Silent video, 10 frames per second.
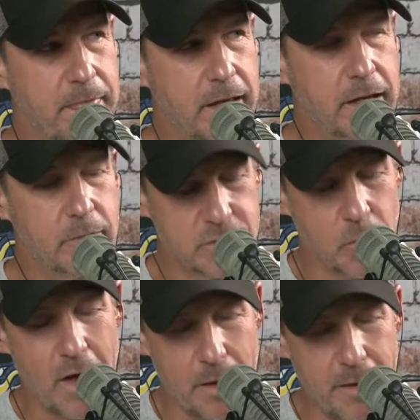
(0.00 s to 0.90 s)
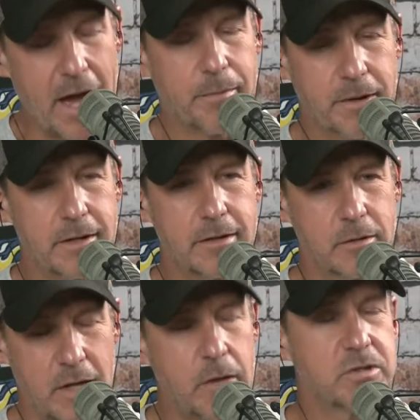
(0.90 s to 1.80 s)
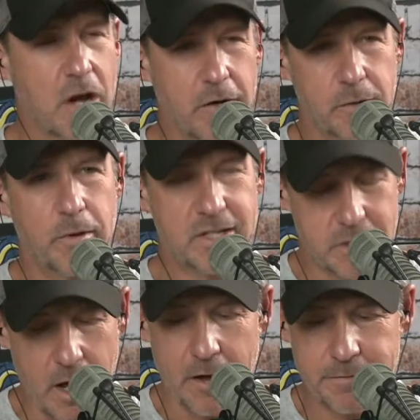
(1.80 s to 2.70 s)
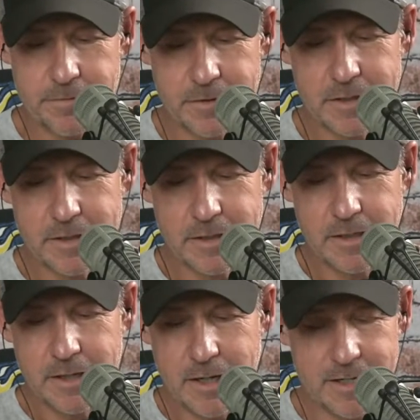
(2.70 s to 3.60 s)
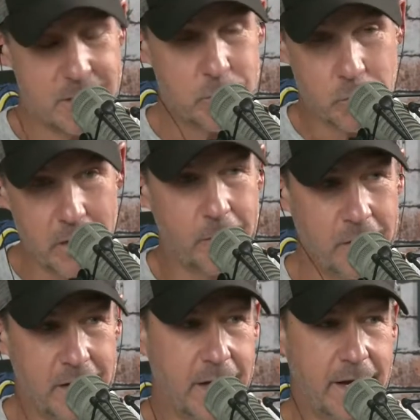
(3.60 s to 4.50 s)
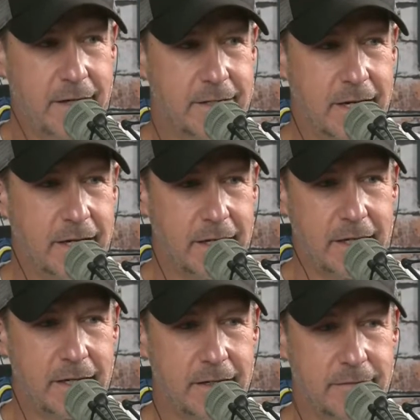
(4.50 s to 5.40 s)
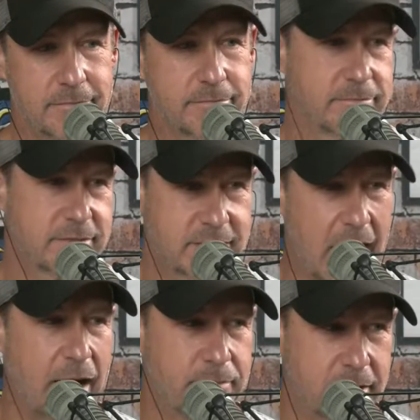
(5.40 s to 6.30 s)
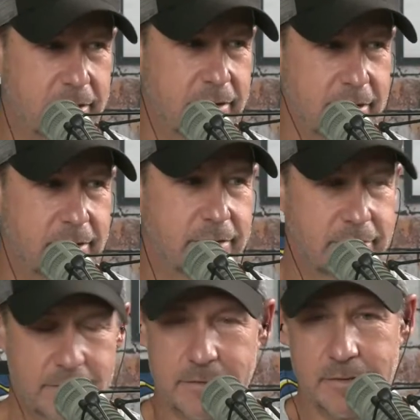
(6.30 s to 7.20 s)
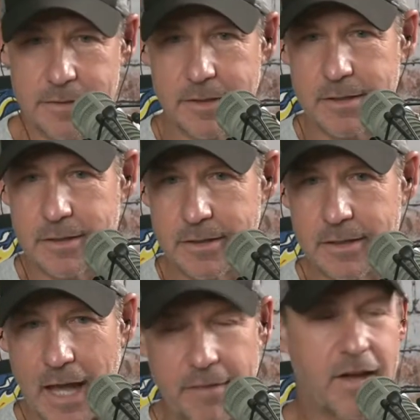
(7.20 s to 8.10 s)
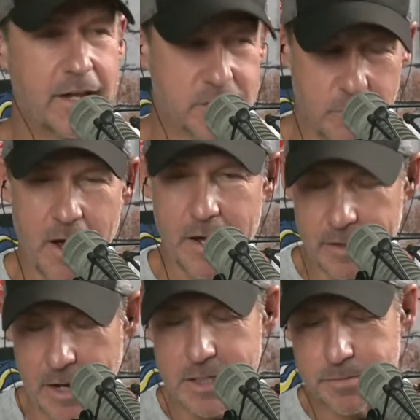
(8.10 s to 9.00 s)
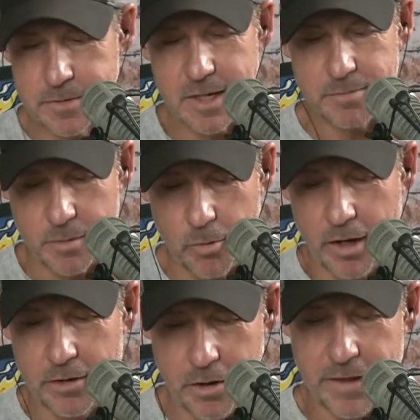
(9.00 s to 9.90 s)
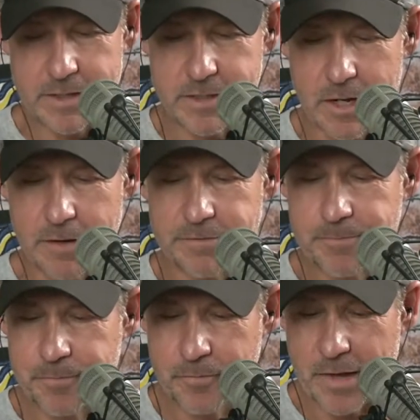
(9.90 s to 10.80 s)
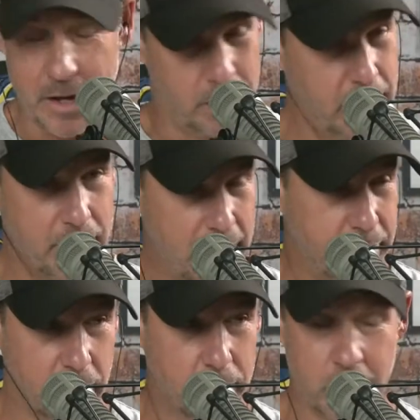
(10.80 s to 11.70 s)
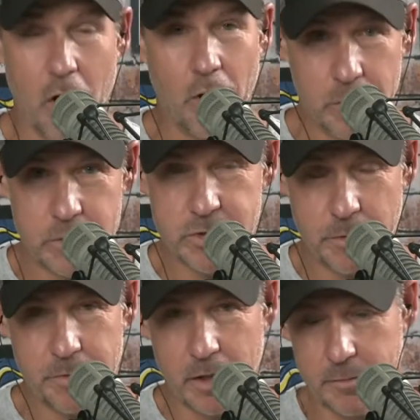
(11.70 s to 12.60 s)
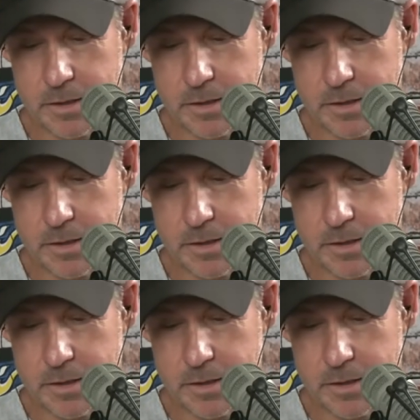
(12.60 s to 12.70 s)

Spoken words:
it was a while back, but he was already rich enough. And he said it was really, really late. And he stopped and gave Gates a ride, and Gates tipped him well and all that stuff. I don't know, he may have been going to an all-nude strip club.